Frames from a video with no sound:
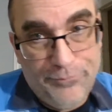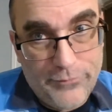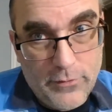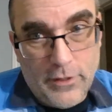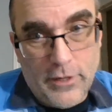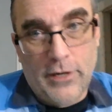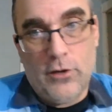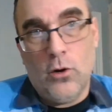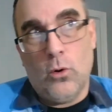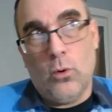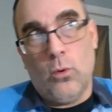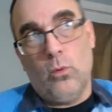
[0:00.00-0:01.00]
that I
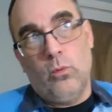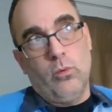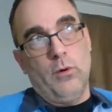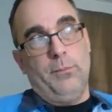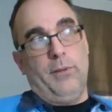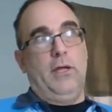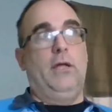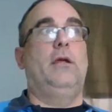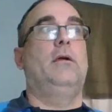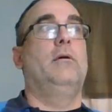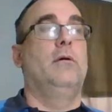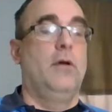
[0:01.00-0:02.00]
know would
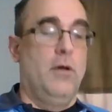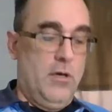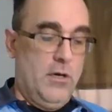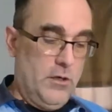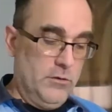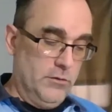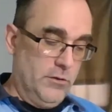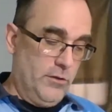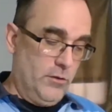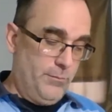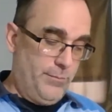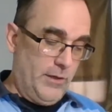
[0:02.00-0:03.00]
be a
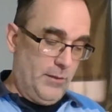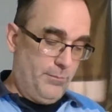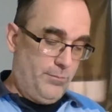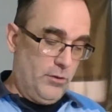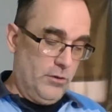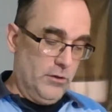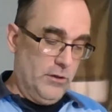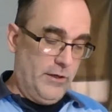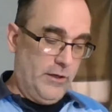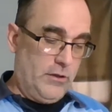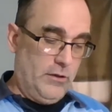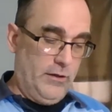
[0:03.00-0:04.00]
little bit
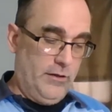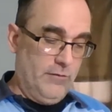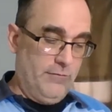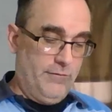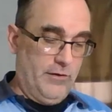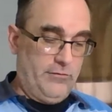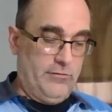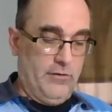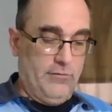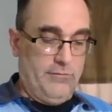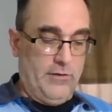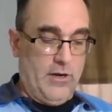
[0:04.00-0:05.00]
politically
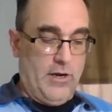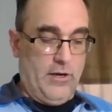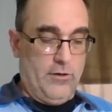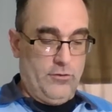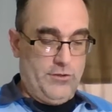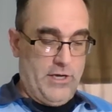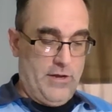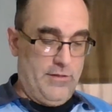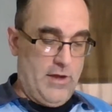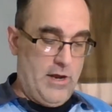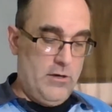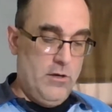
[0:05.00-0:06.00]
divisive, and I understand
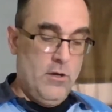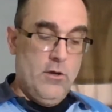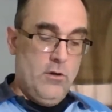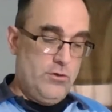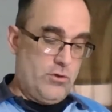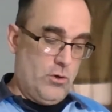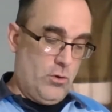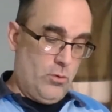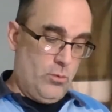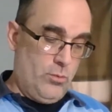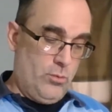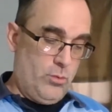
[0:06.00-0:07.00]
that.
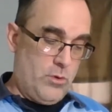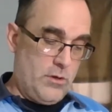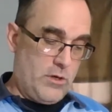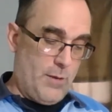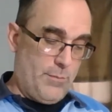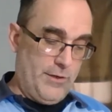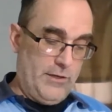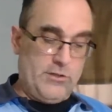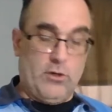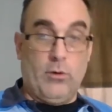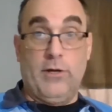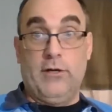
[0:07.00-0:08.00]
So a couple days
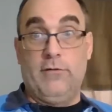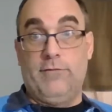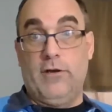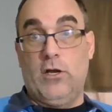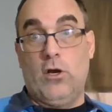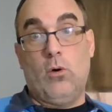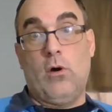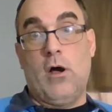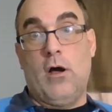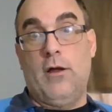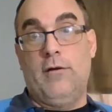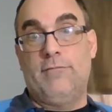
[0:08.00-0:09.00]
ago I did a video
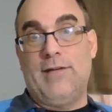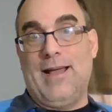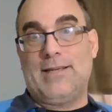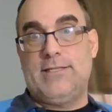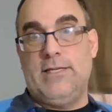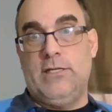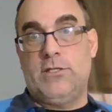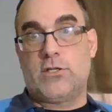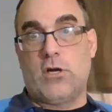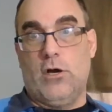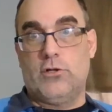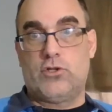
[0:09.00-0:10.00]
on vaccines
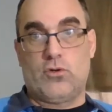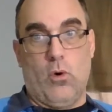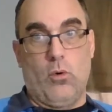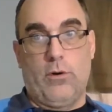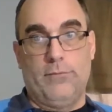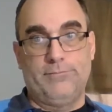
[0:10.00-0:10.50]
cause stroke.